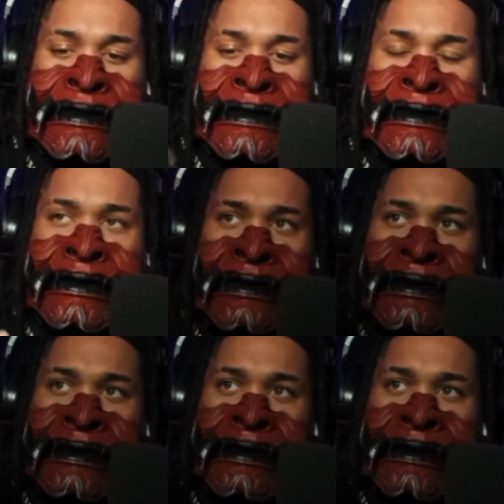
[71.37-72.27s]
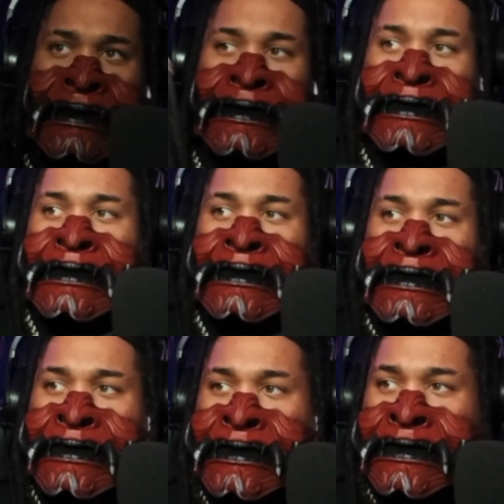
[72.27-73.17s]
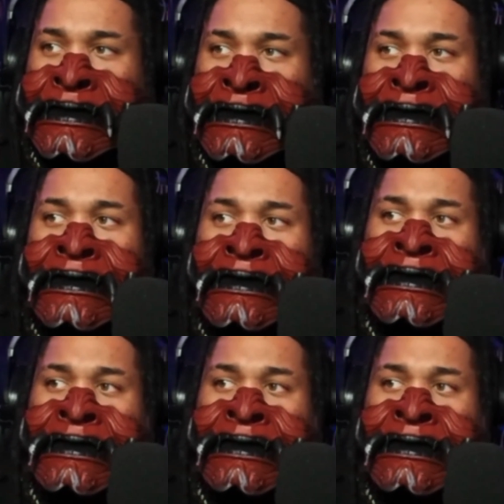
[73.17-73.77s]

(no one is talking)